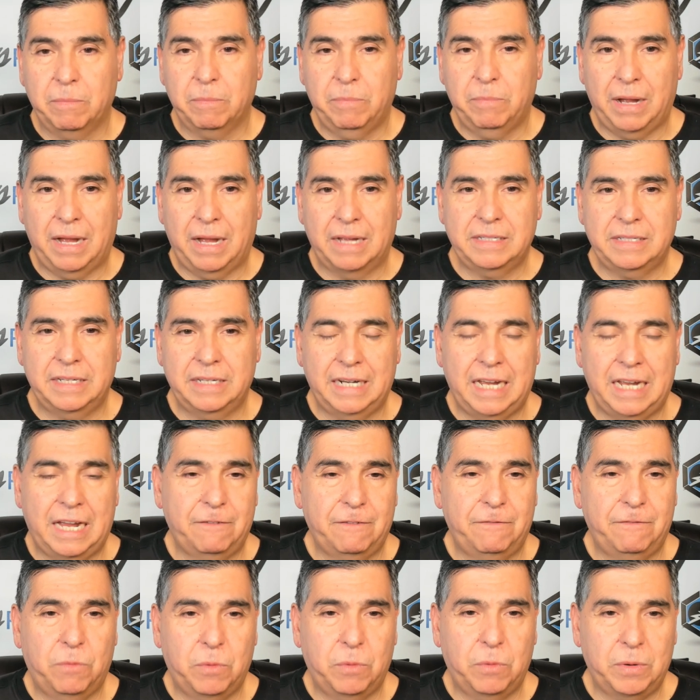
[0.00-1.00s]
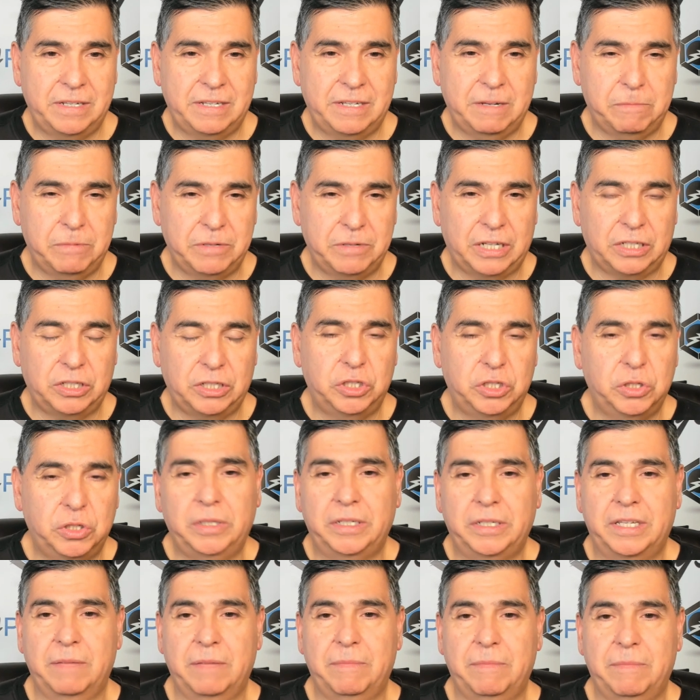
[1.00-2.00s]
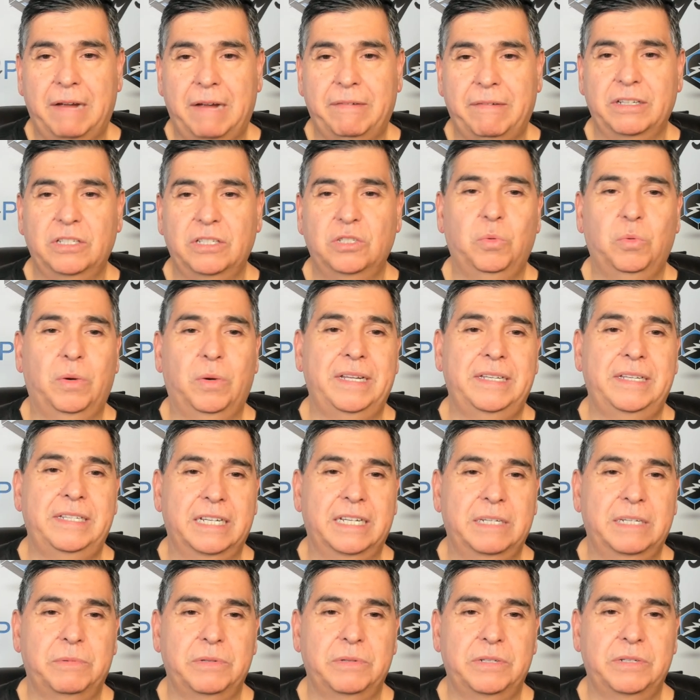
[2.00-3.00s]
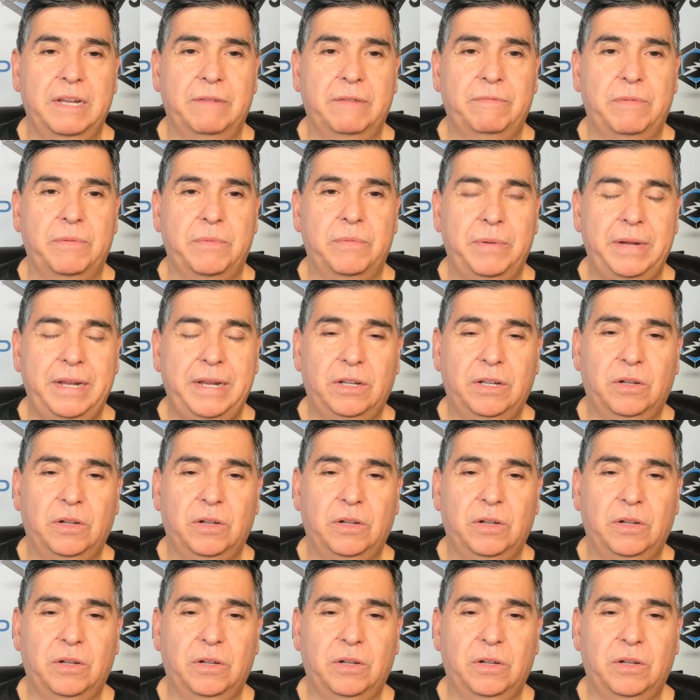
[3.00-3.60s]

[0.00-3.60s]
Boston allowed forty-seven percent shooting to the Mavericks, twenty-six percent from three.